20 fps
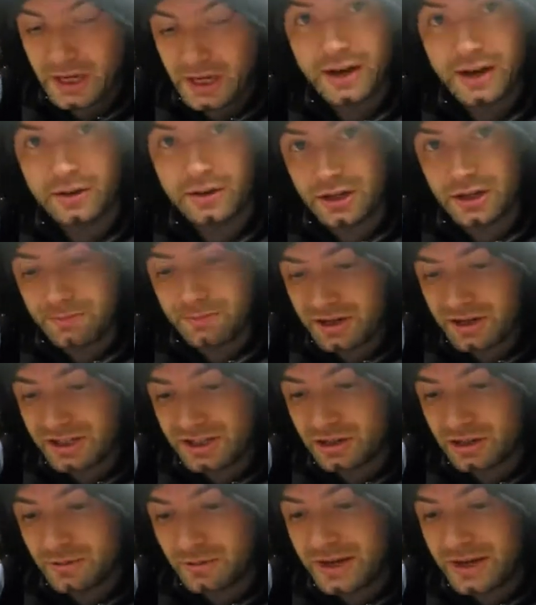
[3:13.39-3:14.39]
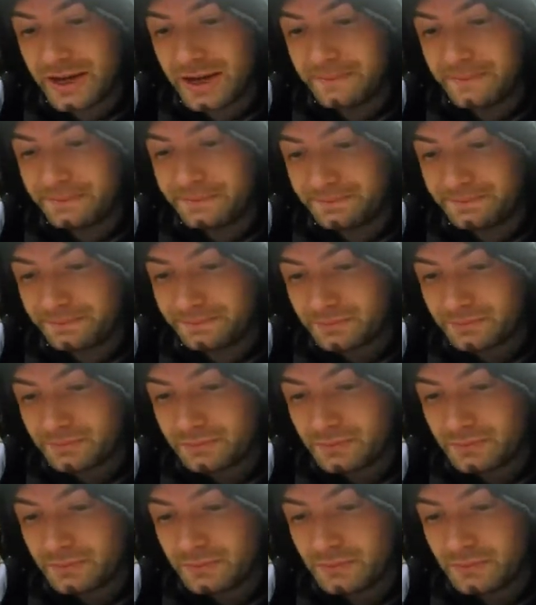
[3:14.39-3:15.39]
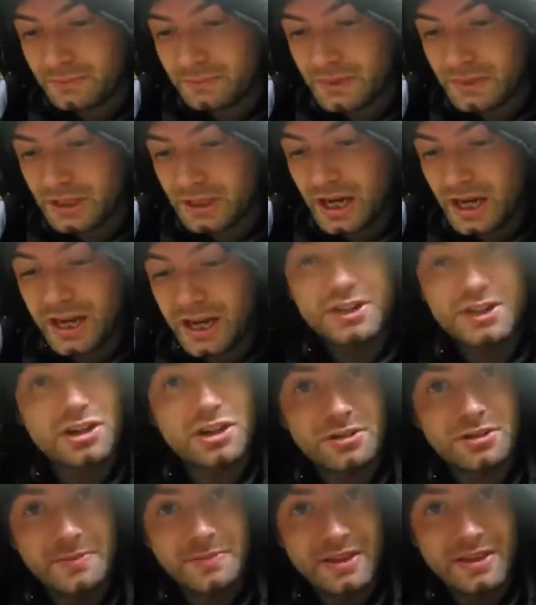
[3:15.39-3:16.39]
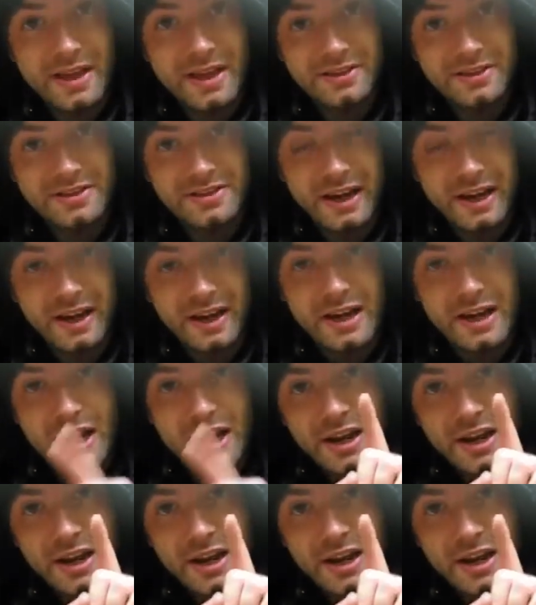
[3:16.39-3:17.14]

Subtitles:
And I'm going to press stop here and it shows me that that's done.